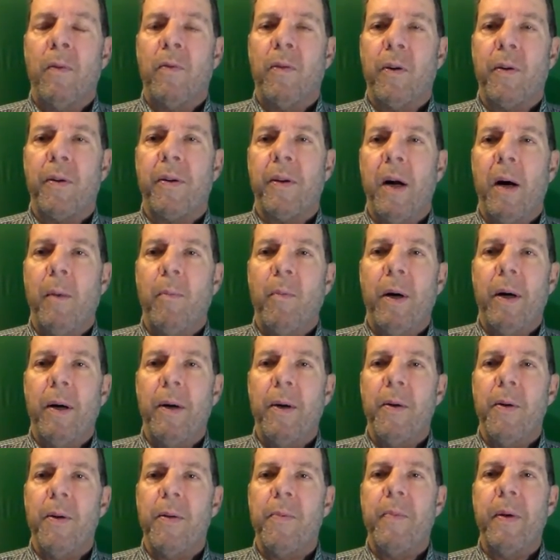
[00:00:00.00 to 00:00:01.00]
for someone
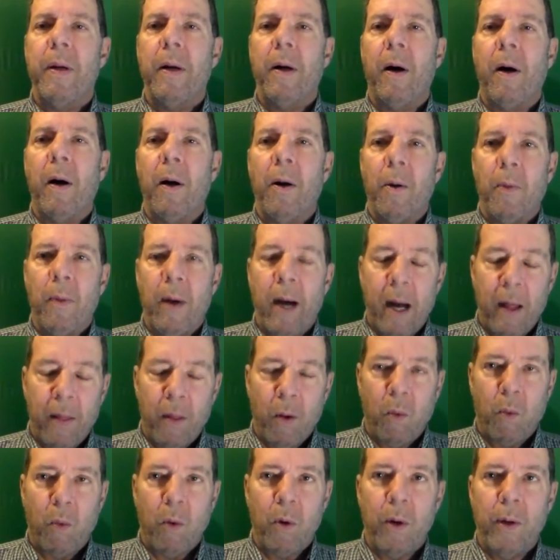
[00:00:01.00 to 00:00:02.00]
who's been all around
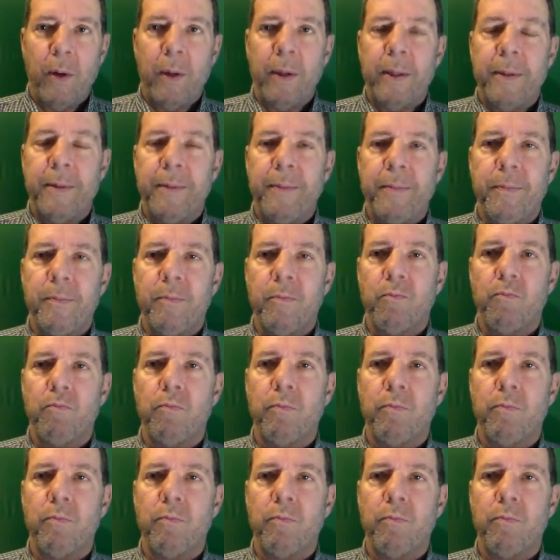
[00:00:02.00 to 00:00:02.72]
the world,